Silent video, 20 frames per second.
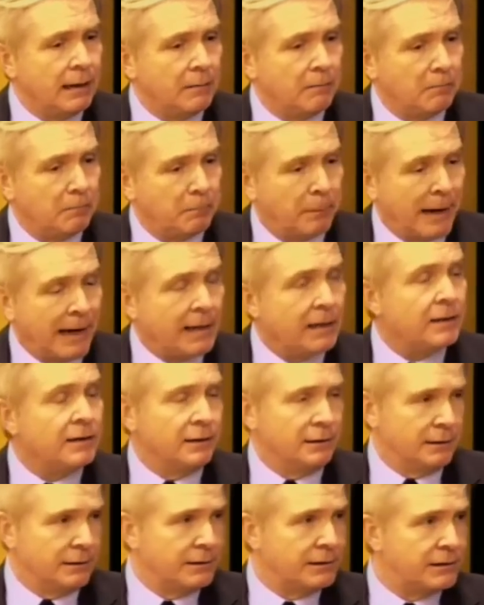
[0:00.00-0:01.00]

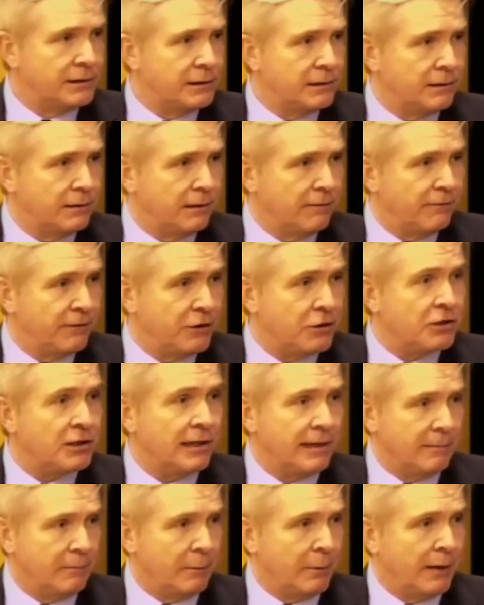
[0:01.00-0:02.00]
balance the visual
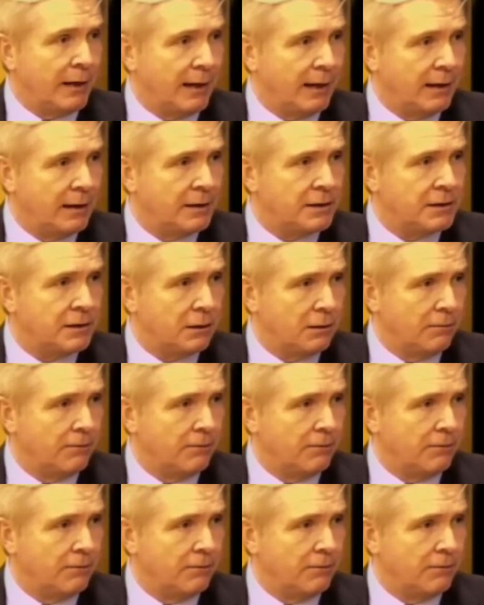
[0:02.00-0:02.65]
impact of